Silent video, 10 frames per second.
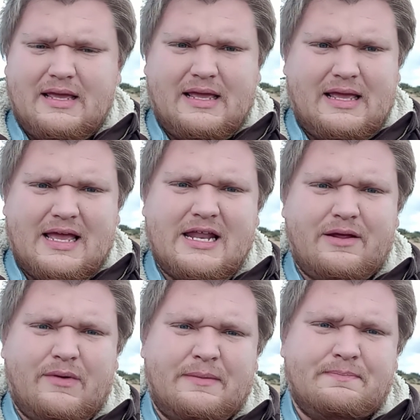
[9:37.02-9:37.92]

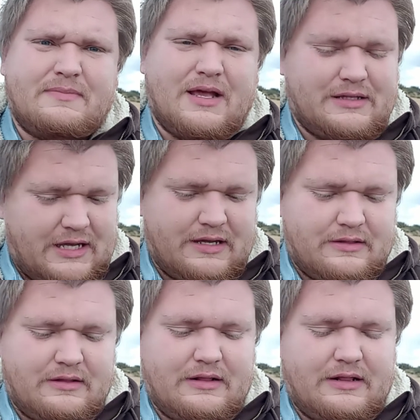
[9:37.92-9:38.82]
anyway, I'll tell you
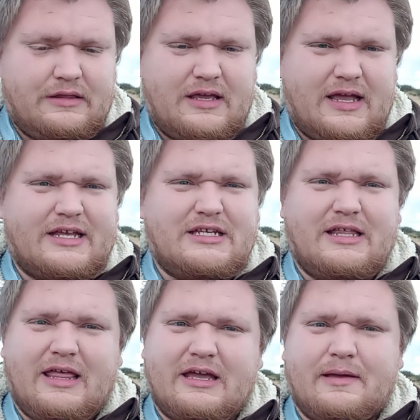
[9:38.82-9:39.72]
the thing I actually
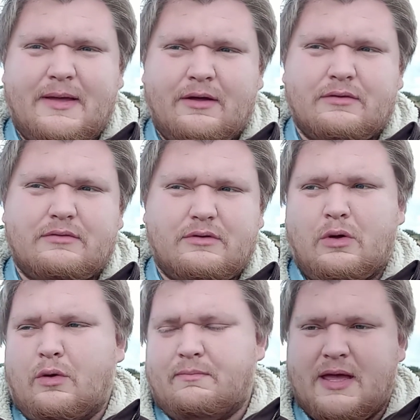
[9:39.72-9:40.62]
like about
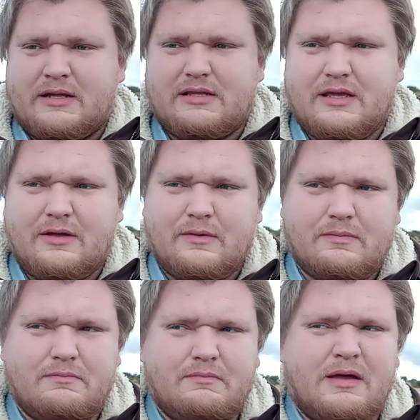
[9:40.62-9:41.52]
going back to
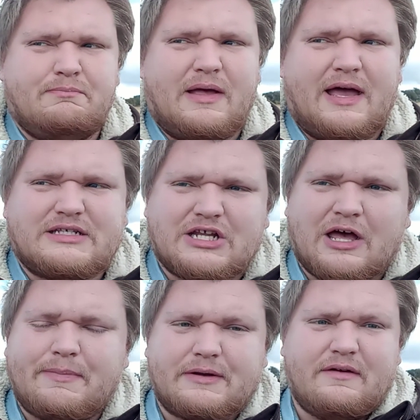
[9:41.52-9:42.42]
my past
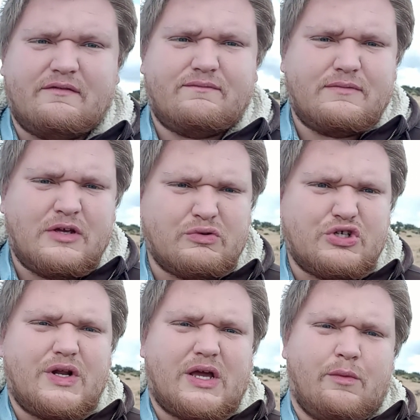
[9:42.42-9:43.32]
topic of you know
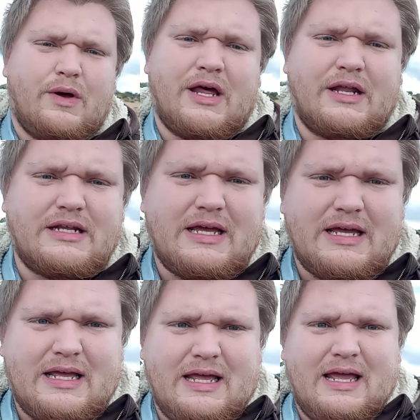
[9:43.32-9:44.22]
shooting and whatnot
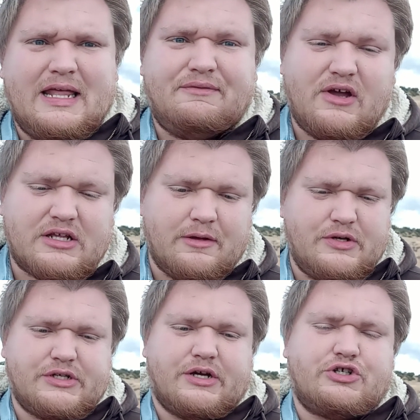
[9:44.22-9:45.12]
and the fact that I'm
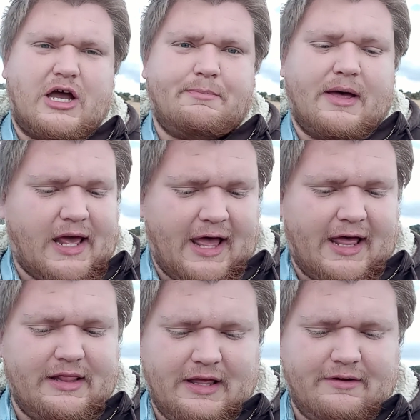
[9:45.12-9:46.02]
using a tripod, I
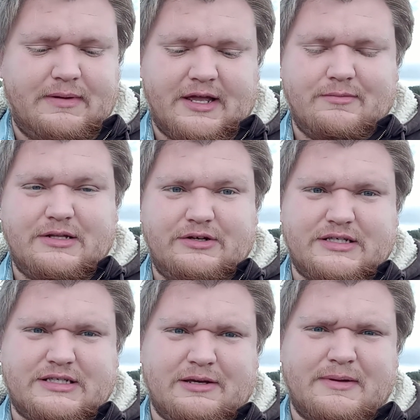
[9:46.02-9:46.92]
love being able to use this
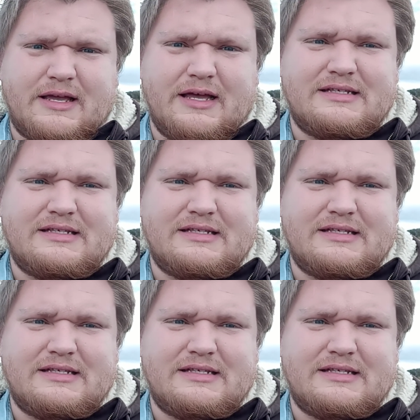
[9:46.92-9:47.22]
thing because